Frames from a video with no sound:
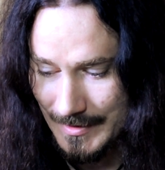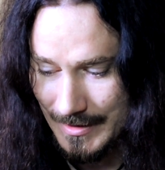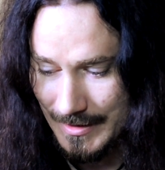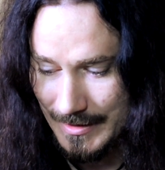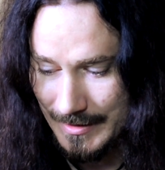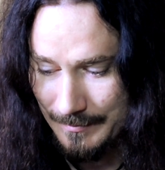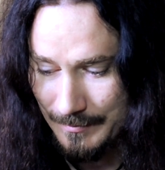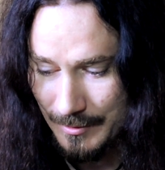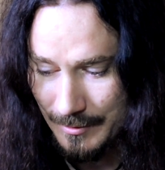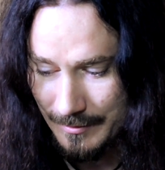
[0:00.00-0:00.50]

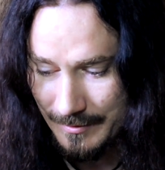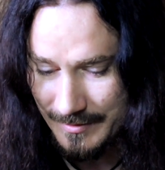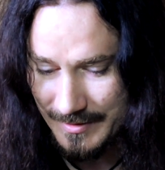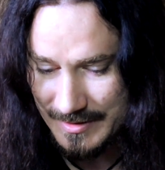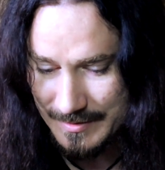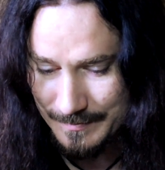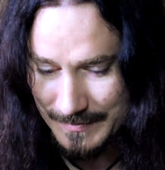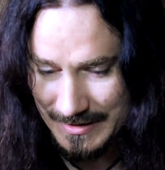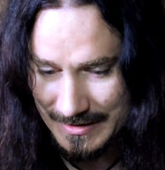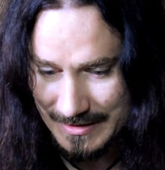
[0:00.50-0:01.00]
I bought
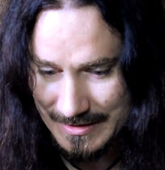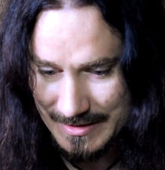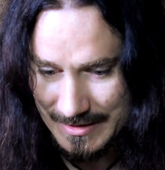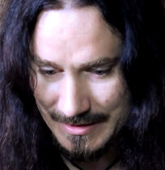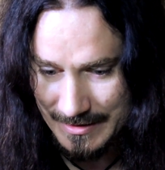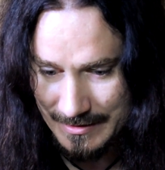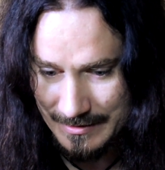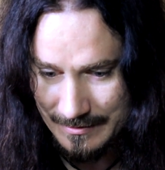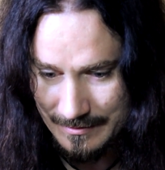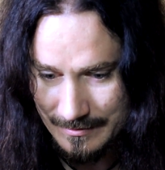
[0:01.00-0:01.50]
this
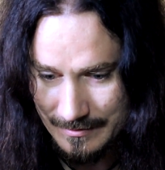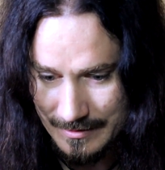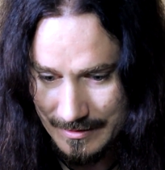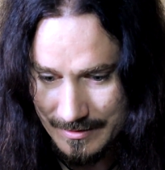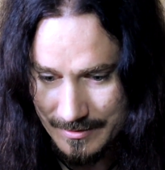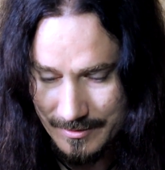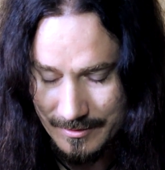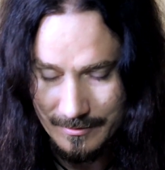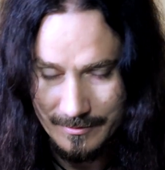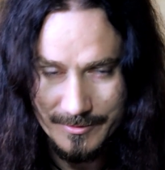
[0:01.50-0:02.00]
magazine,
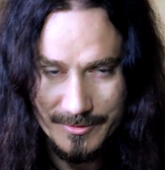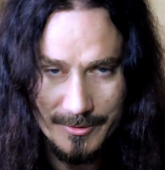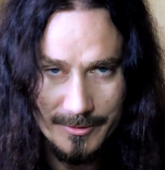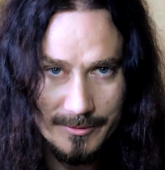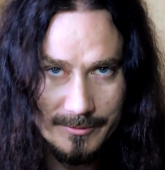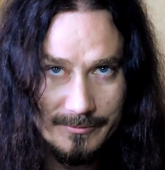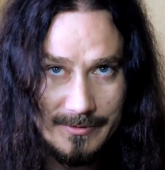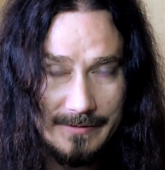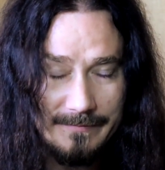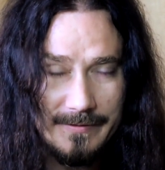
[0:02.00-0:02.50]
National
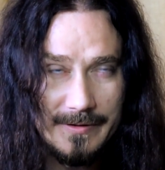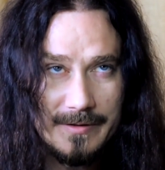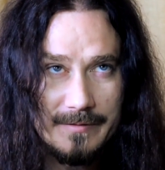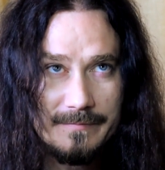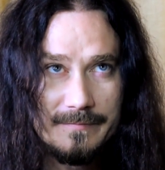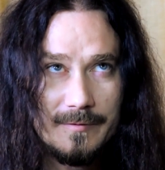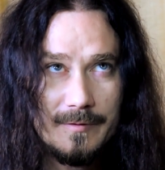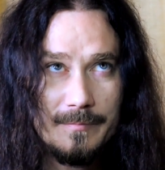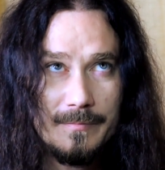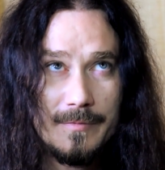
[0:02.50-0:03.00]
Geographic,
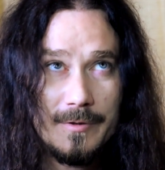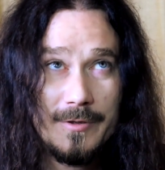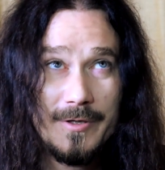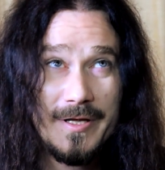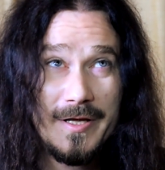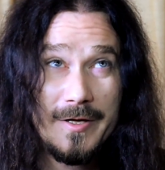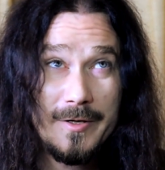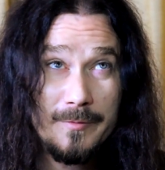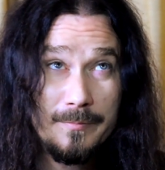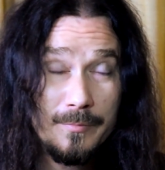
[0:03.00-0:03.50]
from an
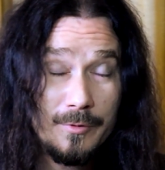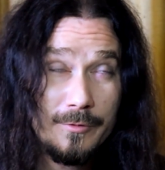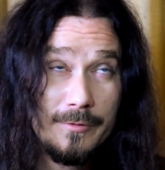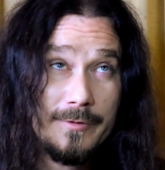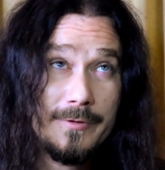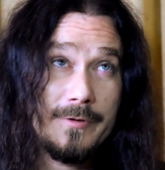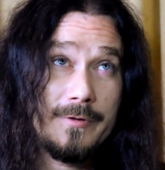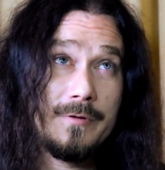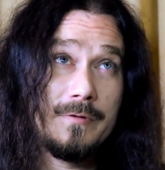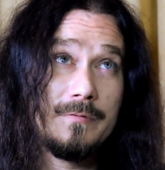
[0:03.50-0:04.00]

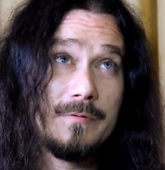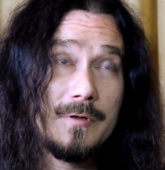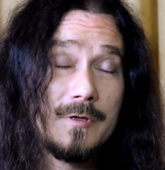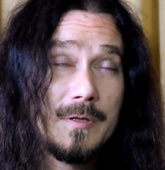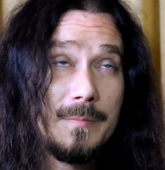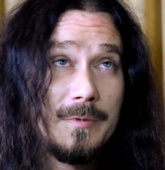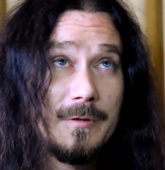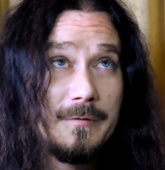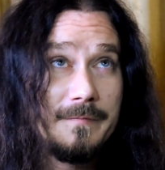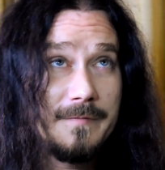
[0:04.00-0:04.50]
airport a
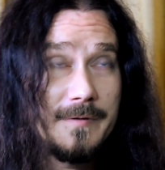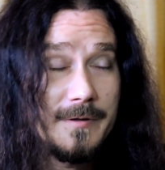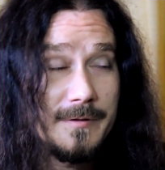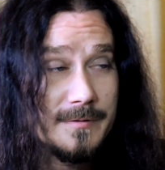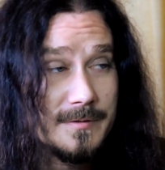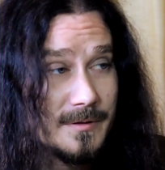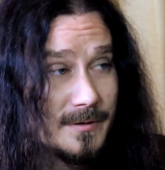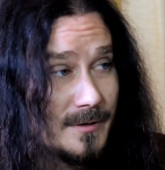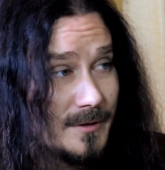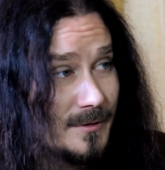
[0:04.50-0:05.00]
couple of
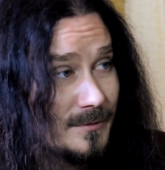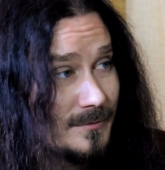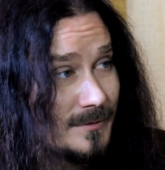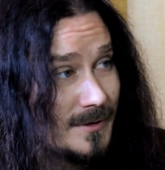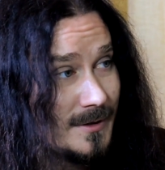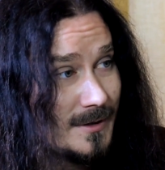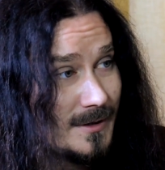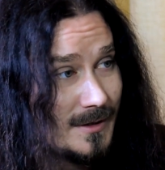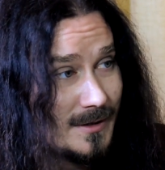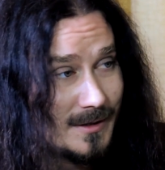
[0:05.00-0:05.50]
years ago
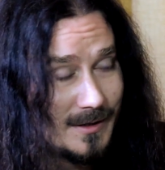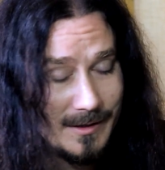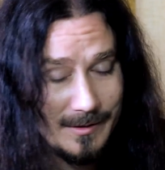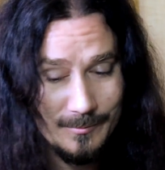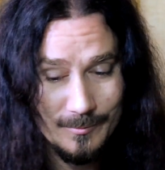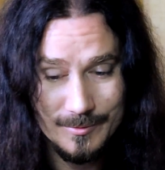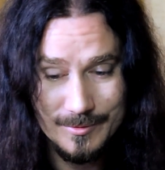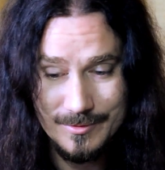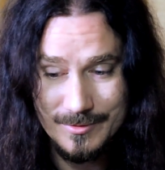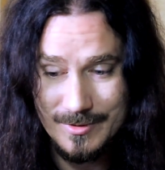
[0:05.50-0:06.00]
and
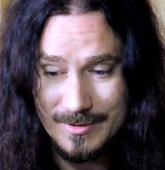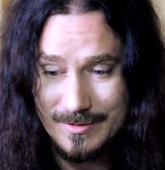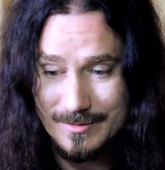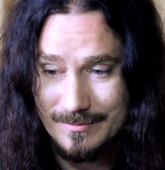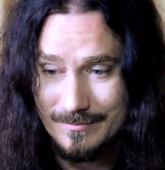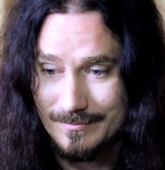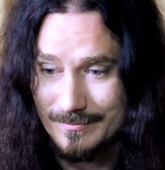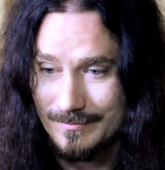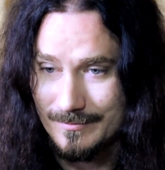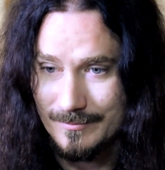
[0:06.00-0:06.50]
was just
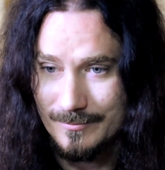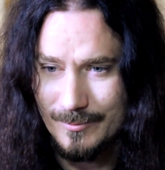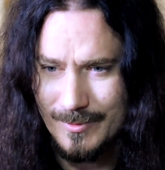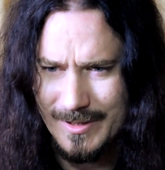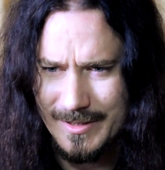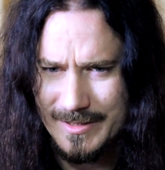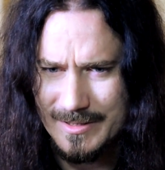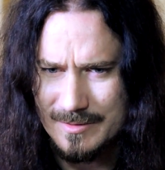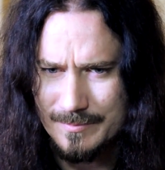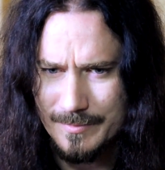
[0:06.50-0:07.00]

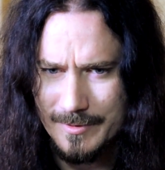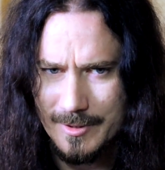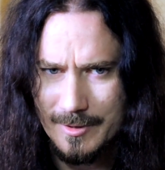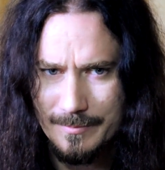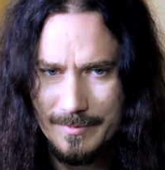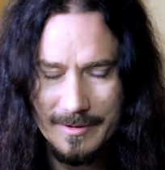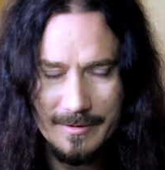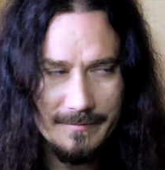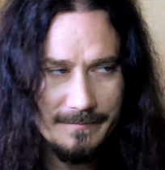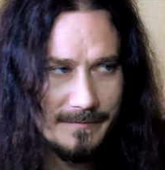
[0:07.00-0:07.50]
really inspired
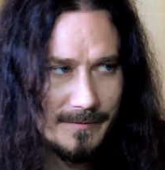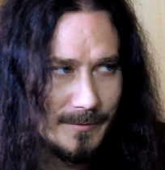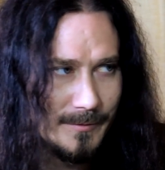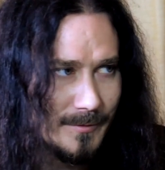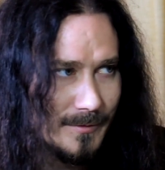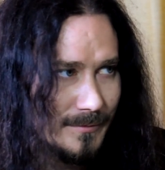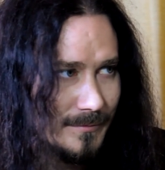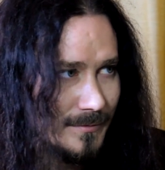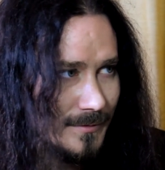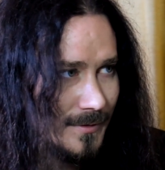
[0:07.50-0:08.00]
by the
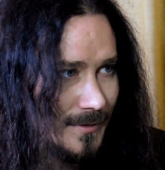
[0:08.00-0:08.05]
photo.